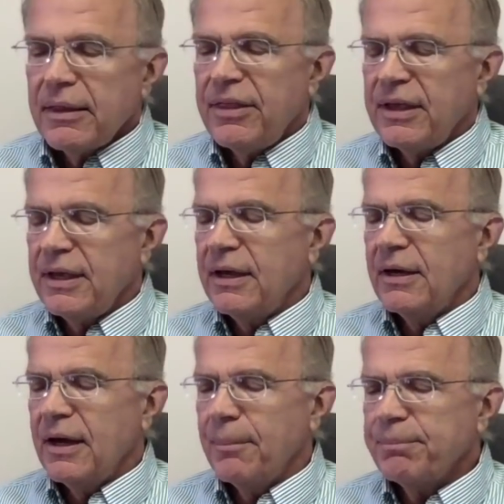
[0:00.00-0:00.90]

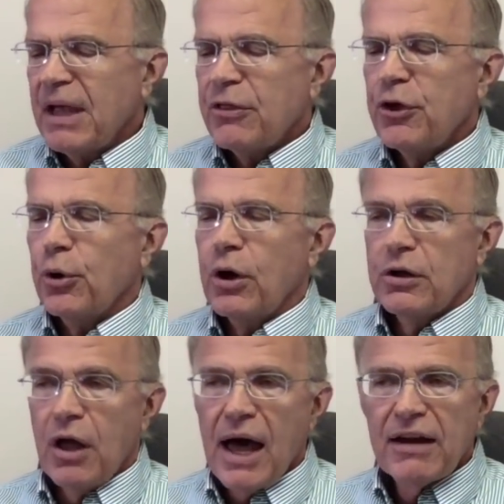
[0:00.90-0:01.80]
There are a
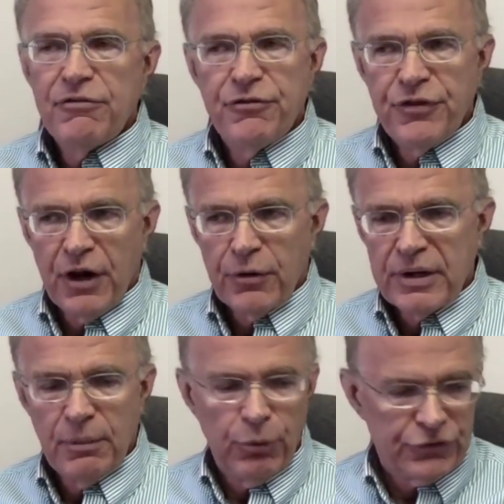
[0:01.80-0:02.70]
lot of
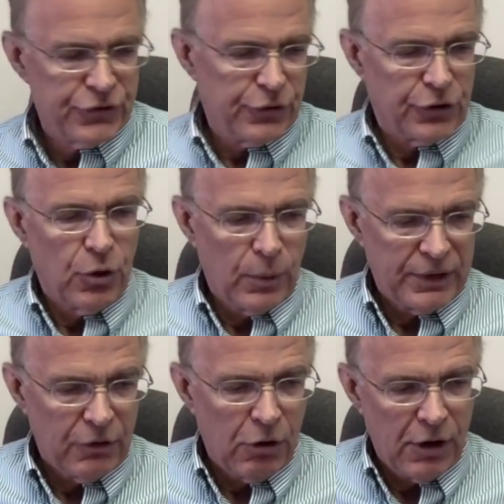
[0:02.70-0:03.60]
variables that are
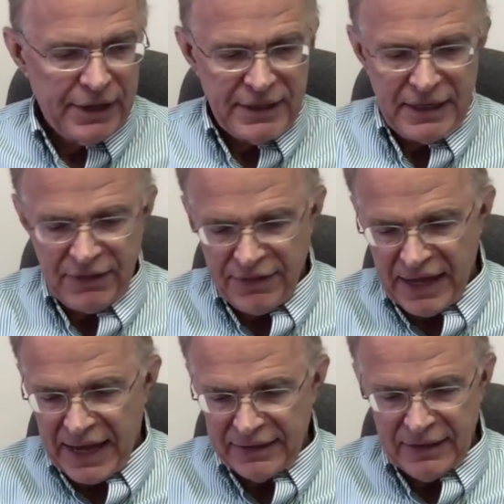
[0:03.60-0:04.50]
going on in that.